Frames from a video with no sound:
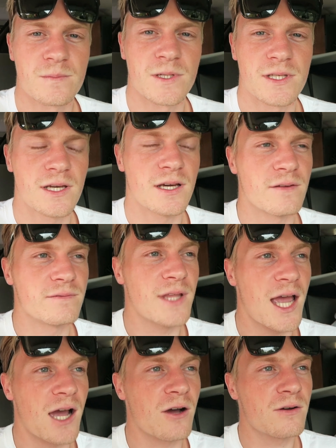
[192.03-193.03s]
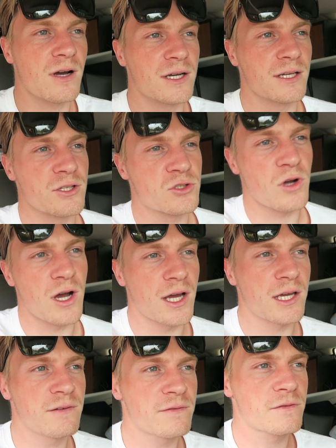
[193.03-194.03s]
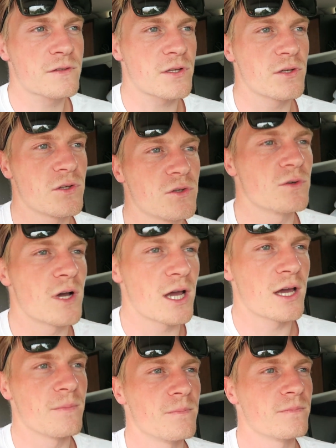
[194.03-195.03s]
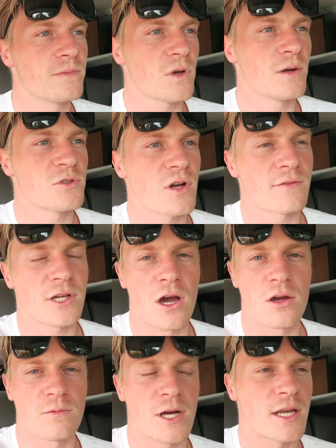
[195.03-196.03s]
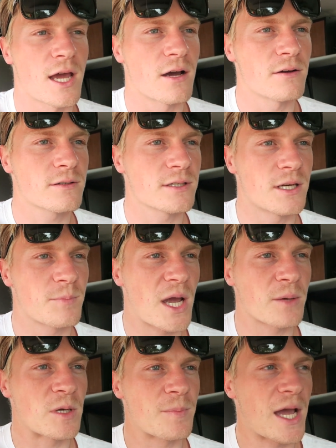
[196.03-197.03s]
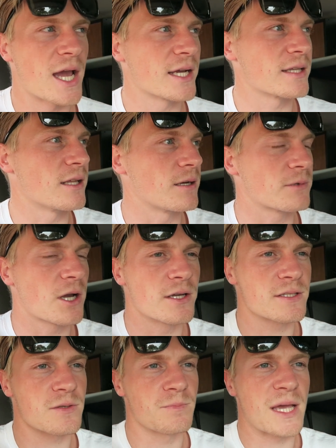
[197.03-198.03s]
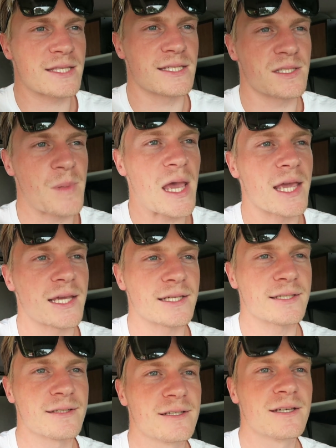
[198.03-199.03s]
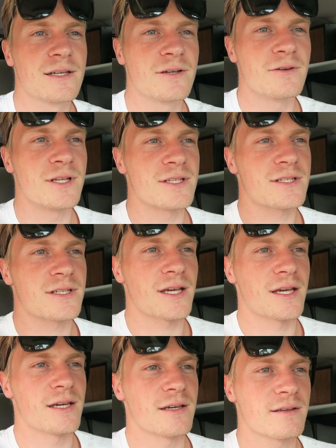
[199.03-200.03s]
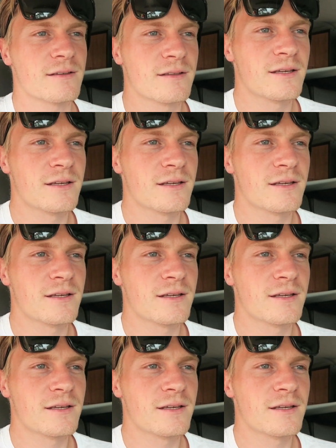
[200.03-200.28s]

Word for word: But yeah, now I'm going to drive to, um, I'm driving home right now, I'm going to pack my bag and then I'm going to Betty's Bay, which uh,